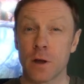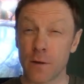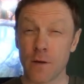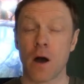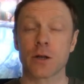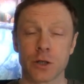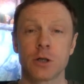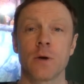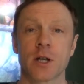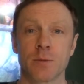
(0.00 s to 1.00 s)
and that's
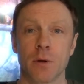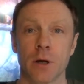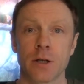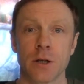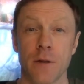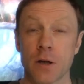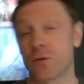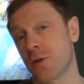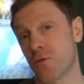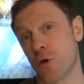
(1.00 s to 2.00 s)
true exploration. That's
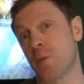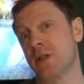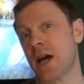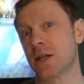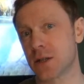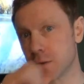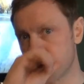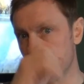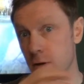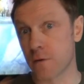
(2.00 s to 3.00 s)
the real potential
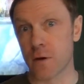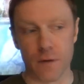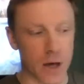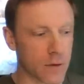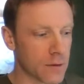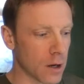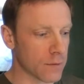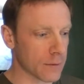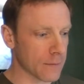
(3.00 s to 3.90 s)
of cave diving.